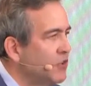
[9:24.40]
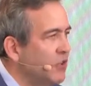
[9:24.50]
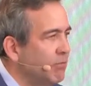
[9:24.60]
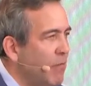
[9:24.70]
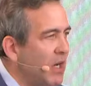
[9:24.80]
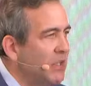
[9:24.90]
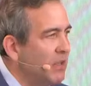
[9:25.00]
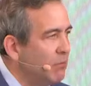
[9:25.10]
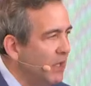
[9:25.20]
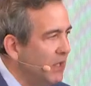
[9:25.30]
of money
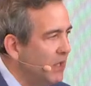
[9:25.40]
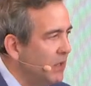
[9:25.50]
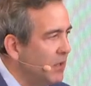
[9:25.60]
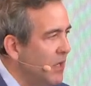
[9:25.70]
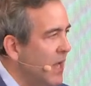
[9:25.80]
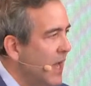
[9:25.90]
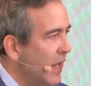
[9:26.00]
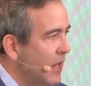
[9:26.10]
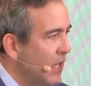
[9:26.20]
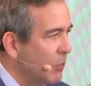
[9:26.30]
and meaning,
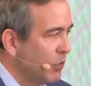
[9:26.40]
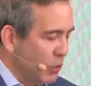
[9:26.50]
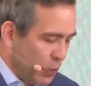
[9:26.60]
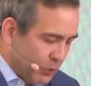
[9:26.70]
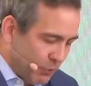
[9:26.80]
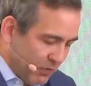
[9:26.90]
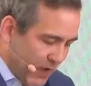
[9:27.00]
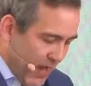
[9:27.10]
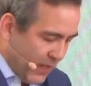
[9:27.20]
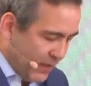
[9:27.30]
and entrepreneurs
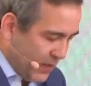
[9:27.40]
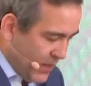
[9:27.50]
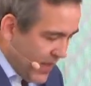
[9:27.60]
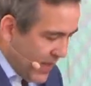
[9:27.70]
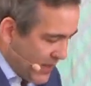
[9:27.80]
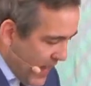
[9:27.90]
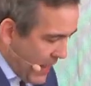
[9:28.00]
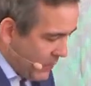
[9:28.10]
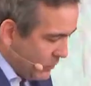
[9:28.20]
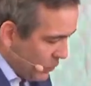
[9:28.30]
provide
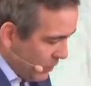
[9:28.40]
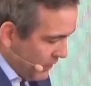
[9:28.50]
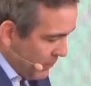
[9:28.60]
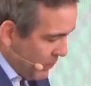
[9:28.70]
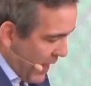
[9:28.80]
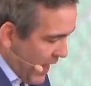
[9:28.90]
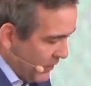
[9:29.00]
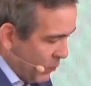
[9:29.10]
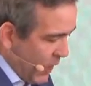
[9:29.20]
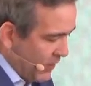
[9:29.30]
that sort of impact
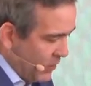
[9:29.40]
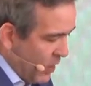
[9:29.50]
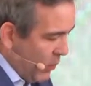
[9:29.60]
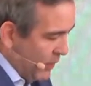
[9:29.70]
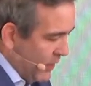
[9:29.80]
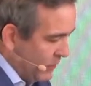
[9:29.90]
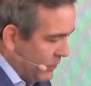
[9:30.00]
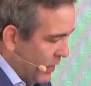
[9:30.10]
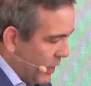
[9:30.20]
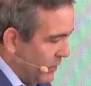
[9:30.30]
in a way that no one else
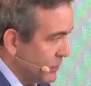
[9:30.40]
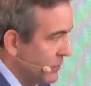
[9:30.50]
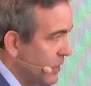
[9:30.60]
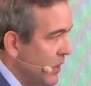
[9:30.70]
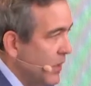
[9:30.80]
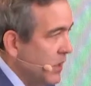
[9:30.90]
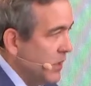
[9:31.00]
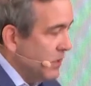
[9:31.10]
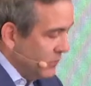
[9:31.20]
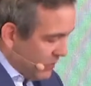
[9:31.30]
does.
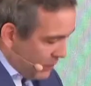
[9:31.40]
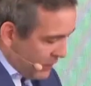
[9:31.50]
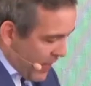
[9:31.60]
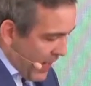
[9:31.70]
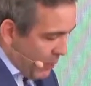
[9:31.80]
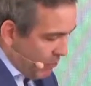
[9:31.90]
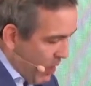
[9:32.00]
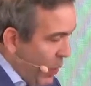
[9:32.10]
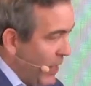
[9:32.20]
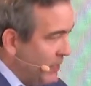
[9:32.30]
So today, with
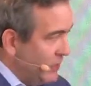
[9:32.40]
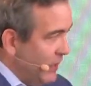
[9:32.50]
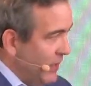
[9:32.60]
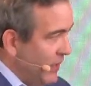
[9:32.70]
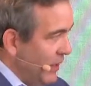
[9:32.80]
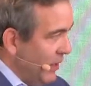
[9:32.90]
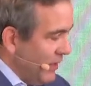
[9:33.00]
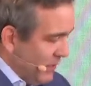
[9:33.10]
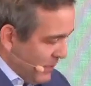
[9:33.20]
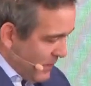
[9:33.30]
Mohanjeet
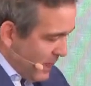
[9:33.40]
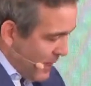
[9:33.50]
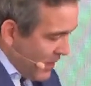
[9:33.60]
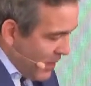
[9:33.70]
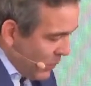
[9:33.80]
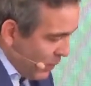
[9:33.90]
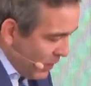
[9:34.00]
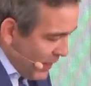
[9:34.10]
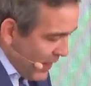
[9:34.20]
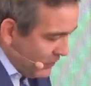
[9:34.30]
here, we're
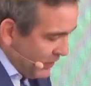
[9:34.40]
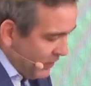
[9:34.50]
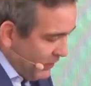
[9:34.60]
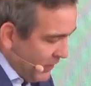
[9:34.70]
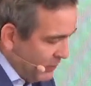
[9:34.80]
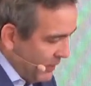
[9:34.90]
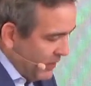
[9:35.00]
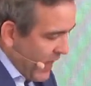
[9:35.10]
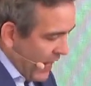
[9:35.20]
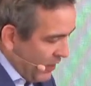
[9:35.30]
announcing an investment
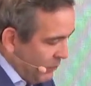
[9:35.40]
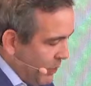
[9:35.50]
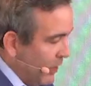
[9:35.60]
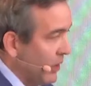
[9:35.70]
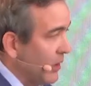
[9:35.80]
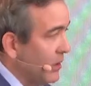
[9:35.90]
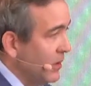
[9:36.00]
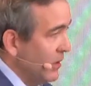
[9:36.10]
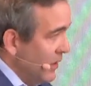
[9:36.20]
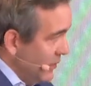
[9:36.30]
in Iron Pillar,
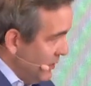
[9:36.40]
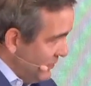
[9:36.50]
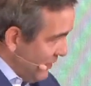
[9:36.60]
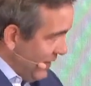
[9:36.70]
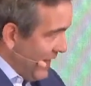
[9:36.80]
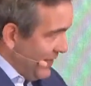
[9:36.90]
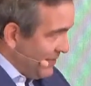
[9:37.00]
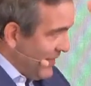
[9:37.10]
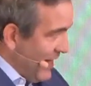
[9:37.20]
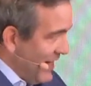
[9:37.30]
which is a
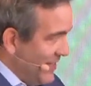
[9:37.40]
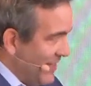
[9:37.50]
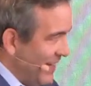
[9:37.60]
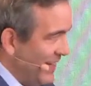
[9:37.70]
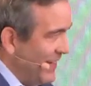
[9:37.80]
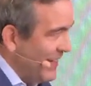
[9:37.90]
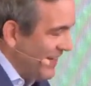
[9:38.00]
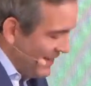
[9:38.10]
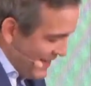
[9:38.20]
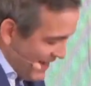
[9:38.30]
late-stage
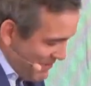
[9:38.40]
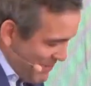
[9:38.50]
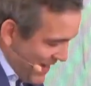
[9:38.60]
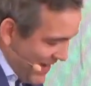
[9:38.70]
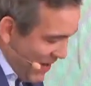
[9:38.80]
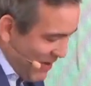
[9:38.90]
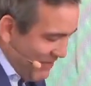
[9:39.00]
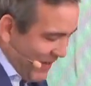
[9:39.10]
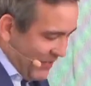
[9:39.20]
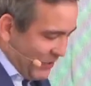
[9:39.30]
India and Bay Area
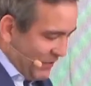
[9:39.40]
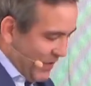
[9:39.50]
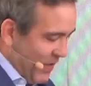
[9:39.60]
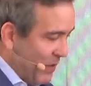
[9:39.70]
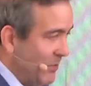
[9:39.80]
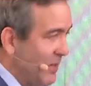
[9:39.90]
venture firm,